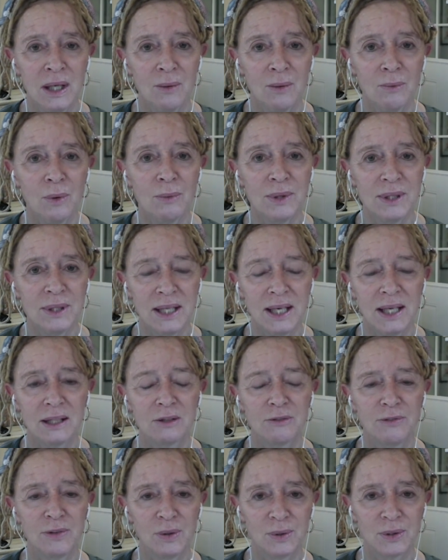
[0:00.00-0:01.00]
when we take
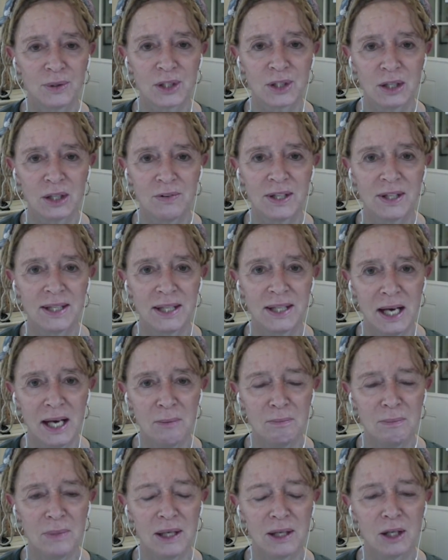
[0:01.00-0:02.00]
the focus off of
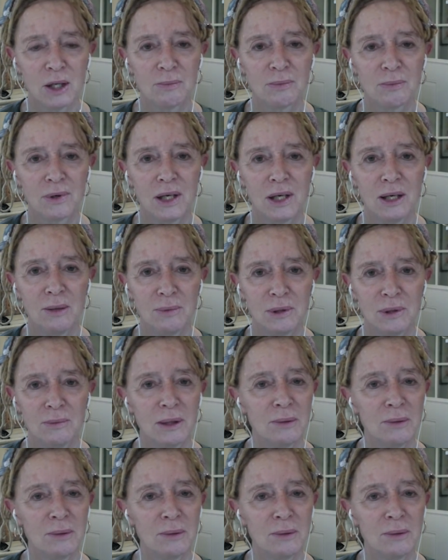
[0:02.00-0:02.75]
them being our problem.